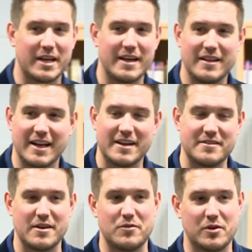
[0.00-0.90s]
Again, like I
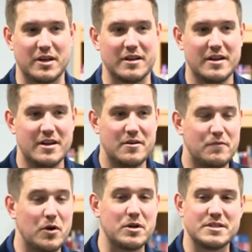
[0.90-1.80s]
said, if you can
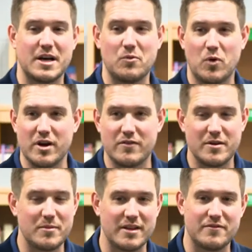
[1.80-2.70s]
focus on one of
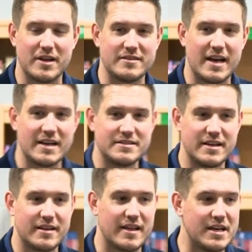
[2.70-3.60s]
them, that's
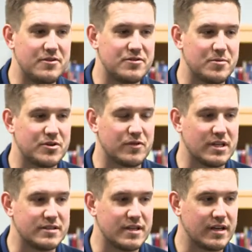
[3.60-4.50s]
fantastic. Thank you so much for
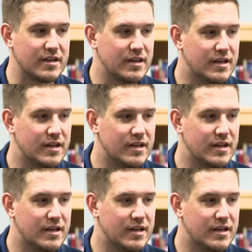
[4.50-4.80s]
listening.